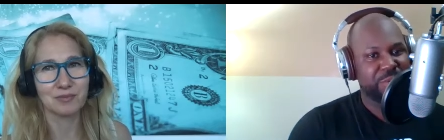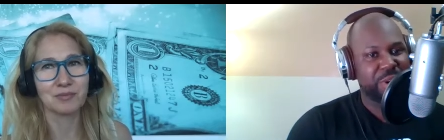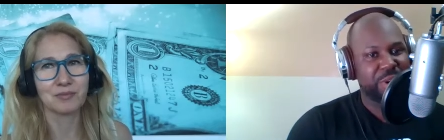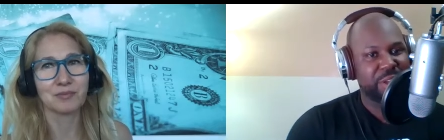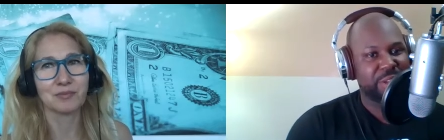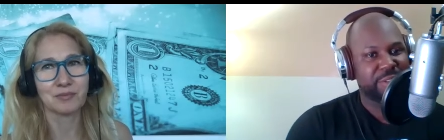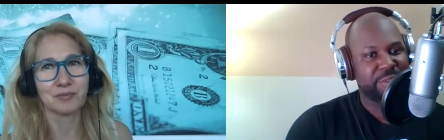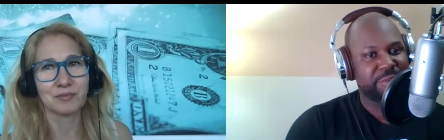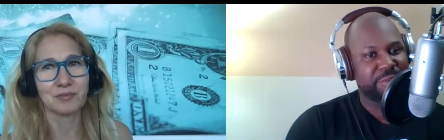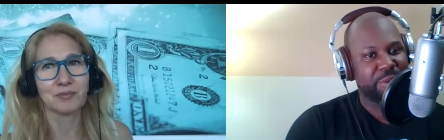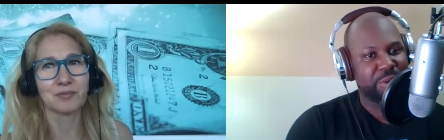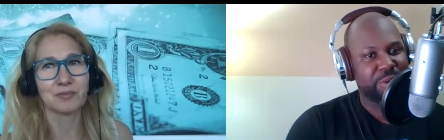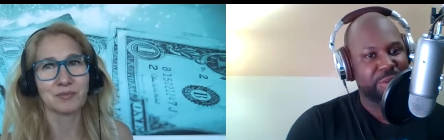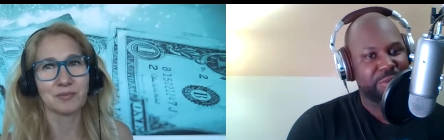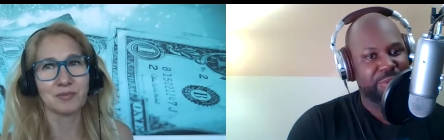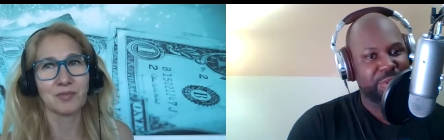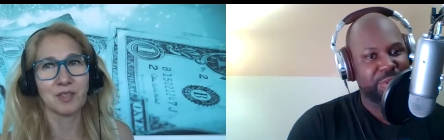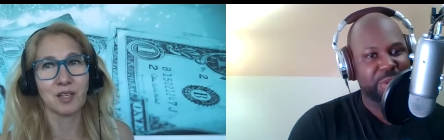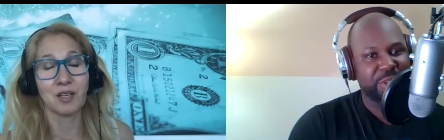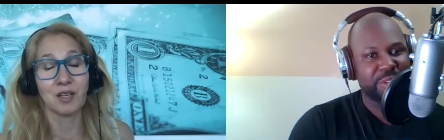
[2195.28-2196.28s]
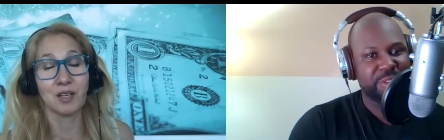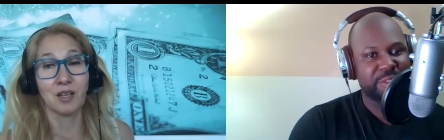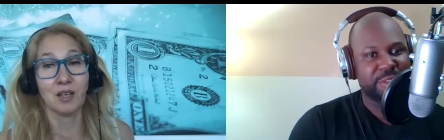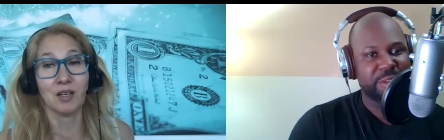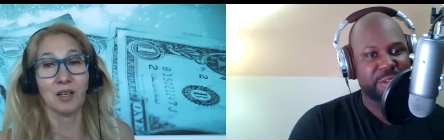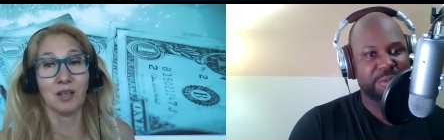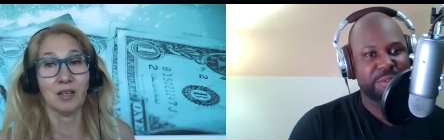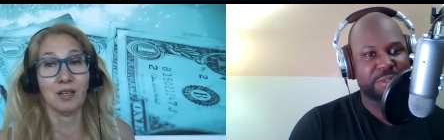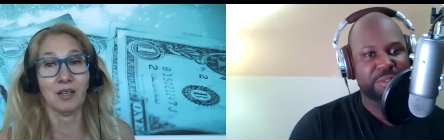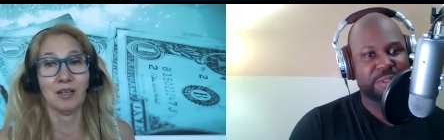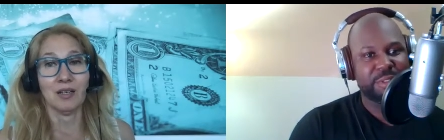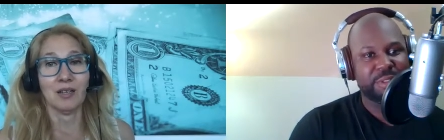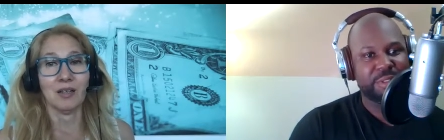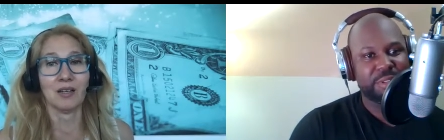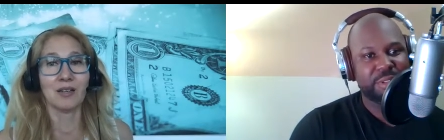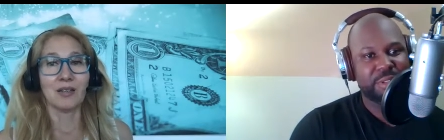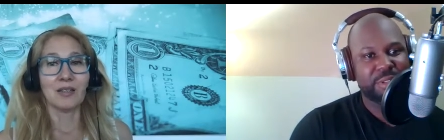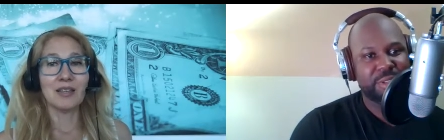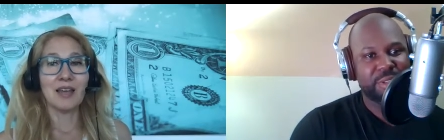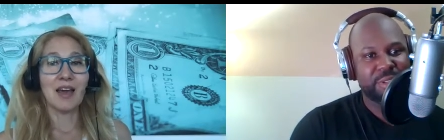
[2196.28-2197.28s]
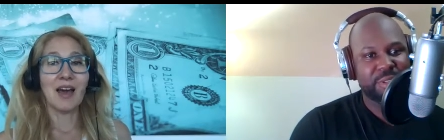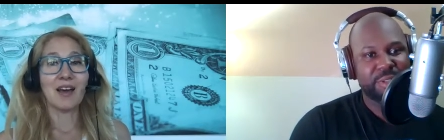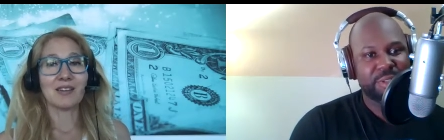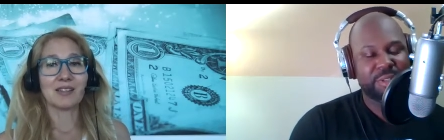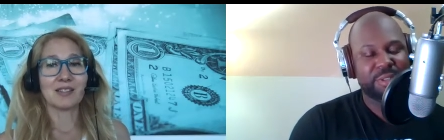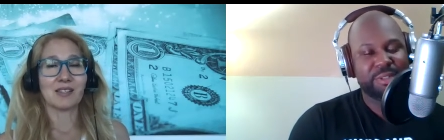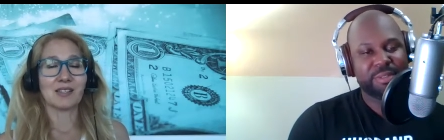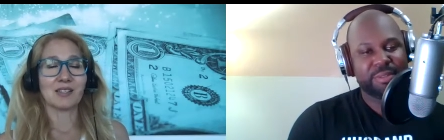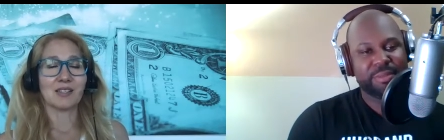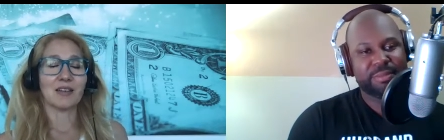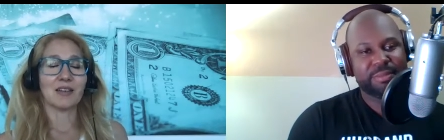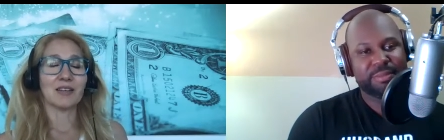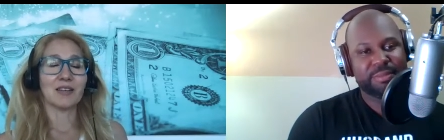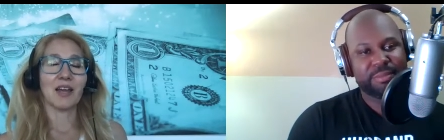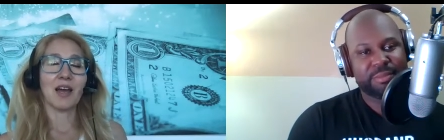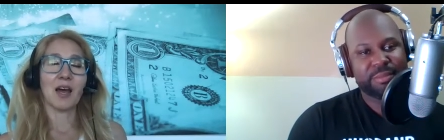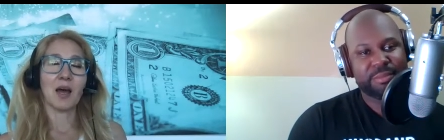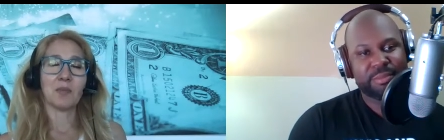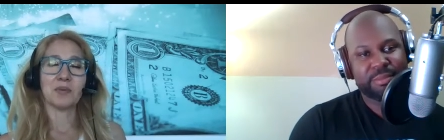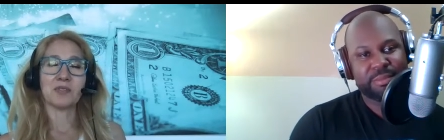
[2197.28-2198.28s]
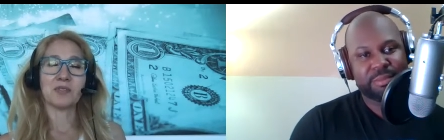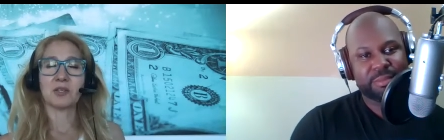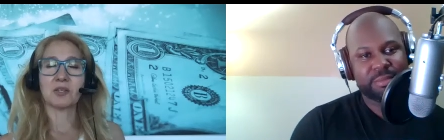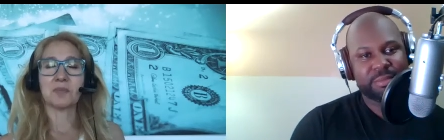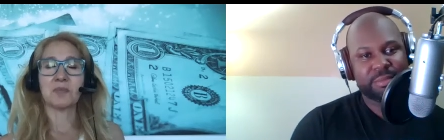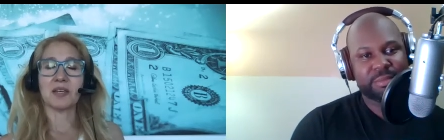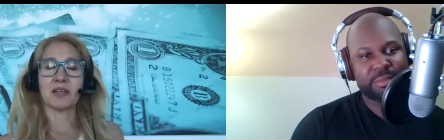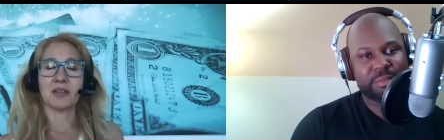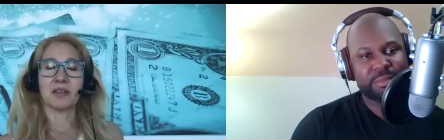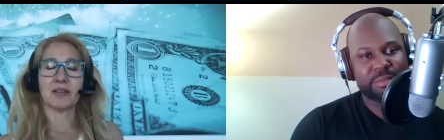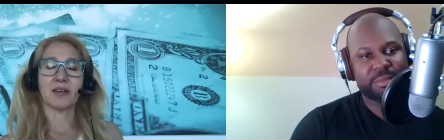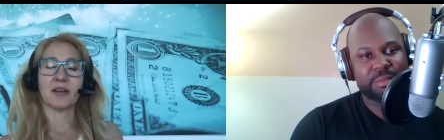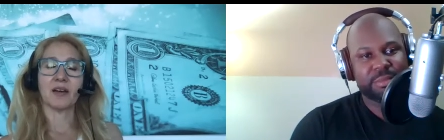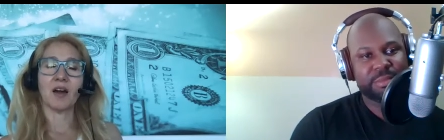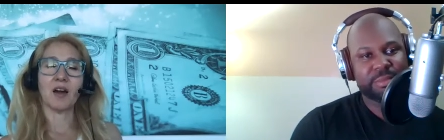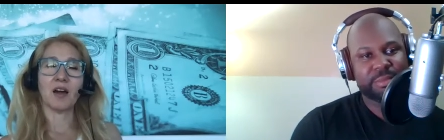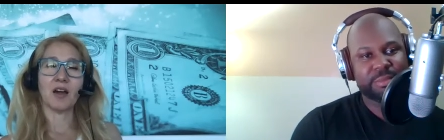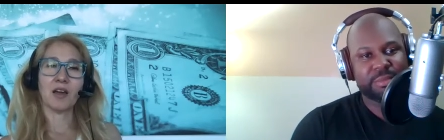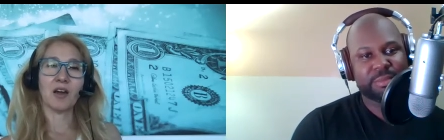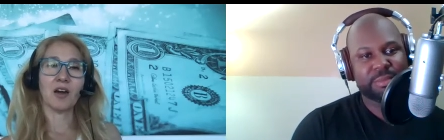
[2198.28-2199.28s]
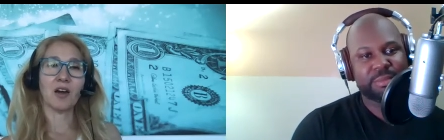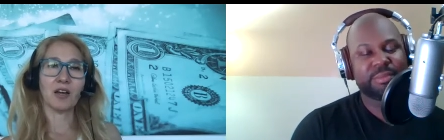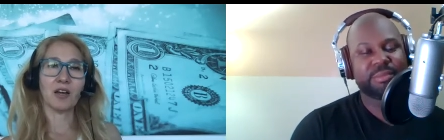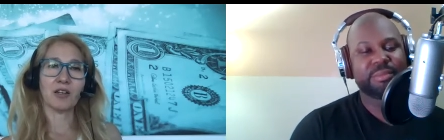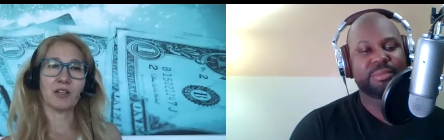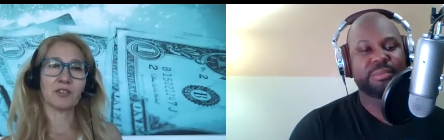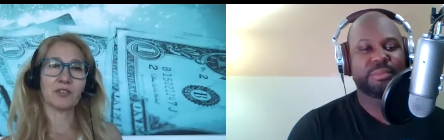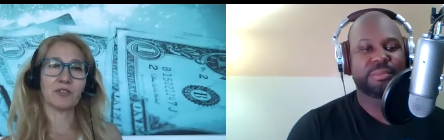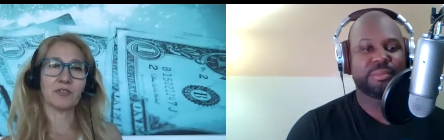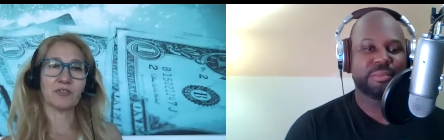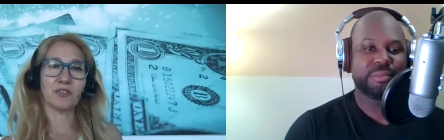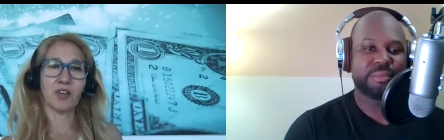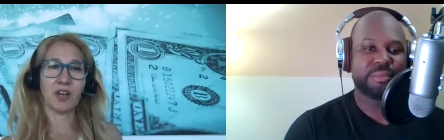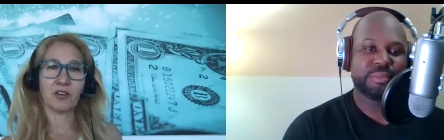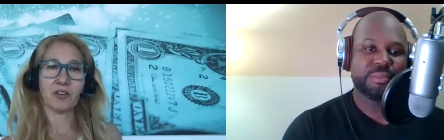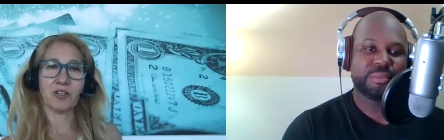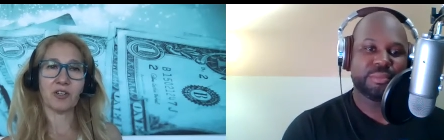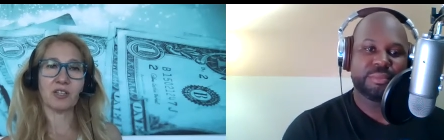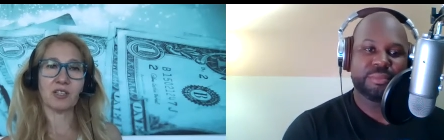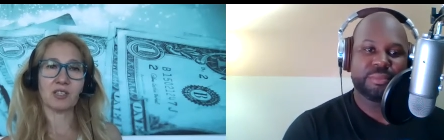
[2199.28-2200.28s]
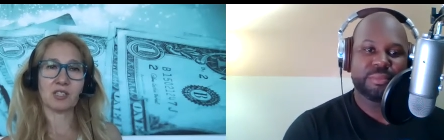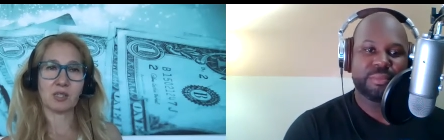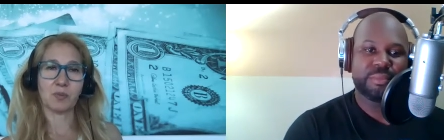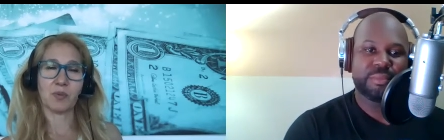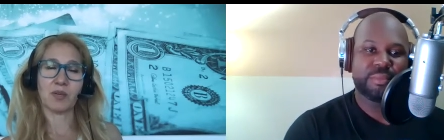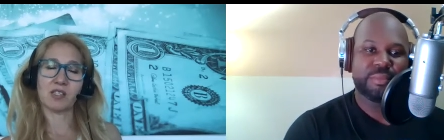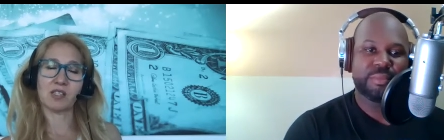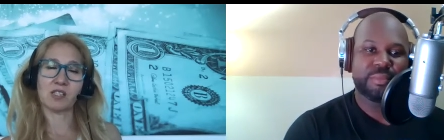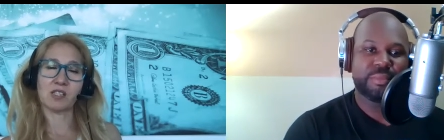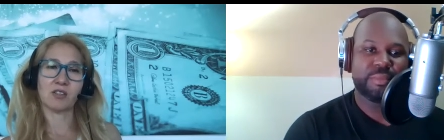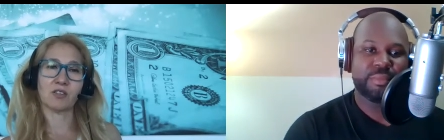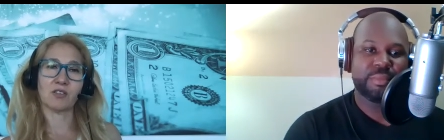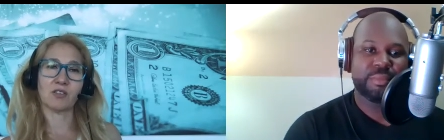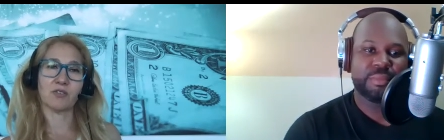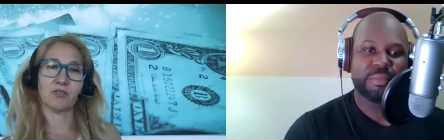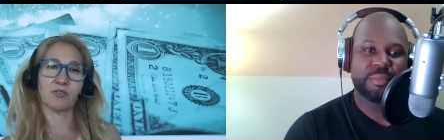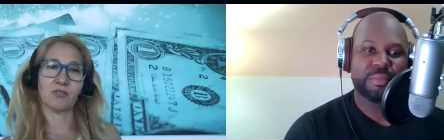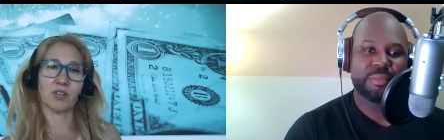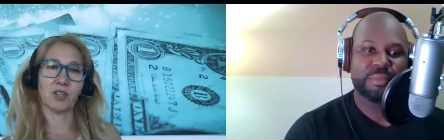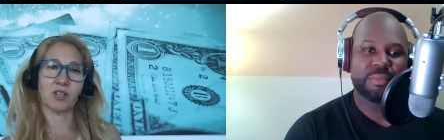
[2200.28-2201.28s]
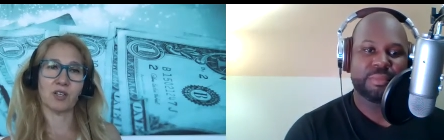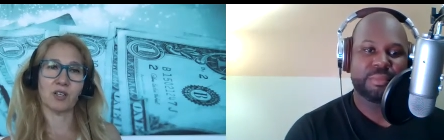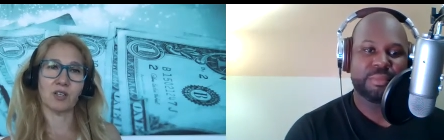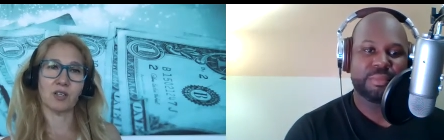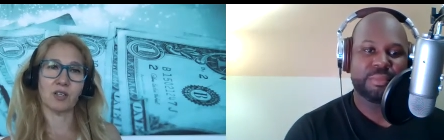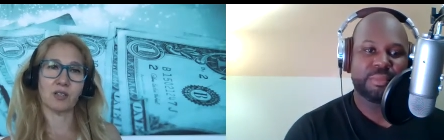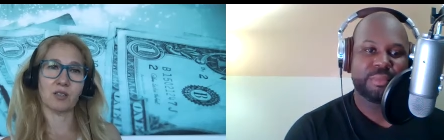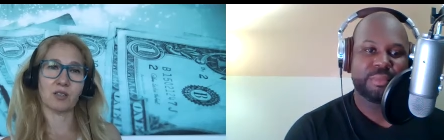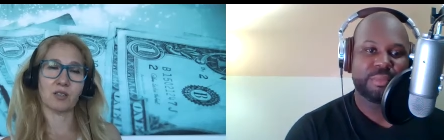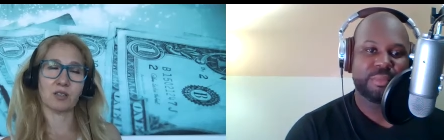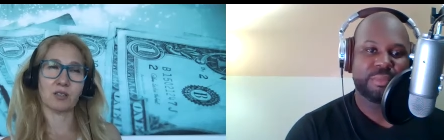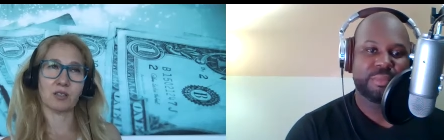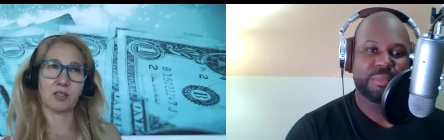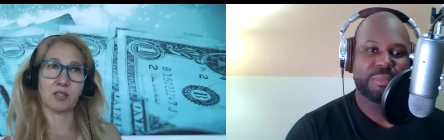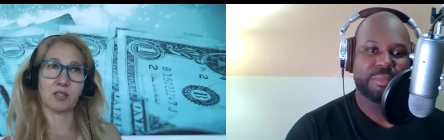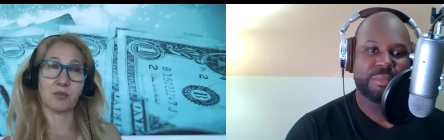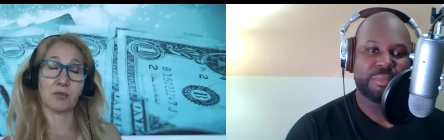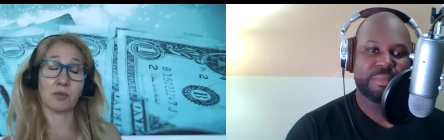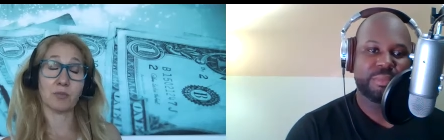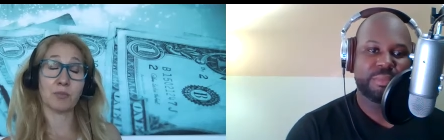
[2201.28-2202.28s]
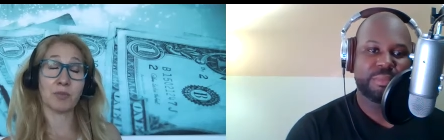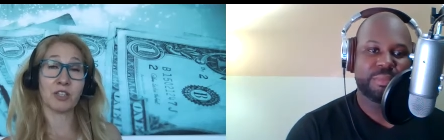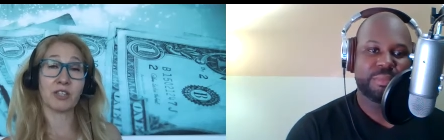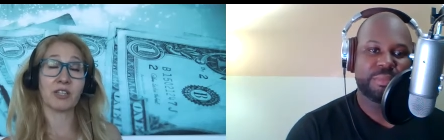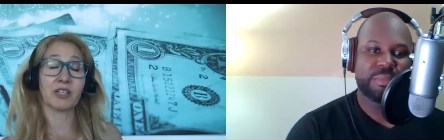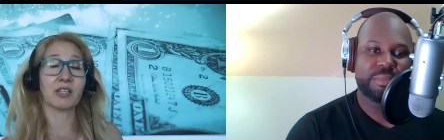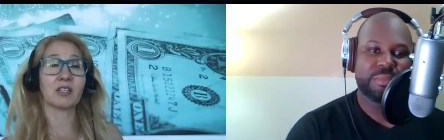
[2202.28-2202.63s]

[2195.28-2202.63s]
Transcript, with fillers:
Speaker 1: risk for for business owners?
Speaker 2: Yes, and it happened to me. I hired a very expensive uh, marketing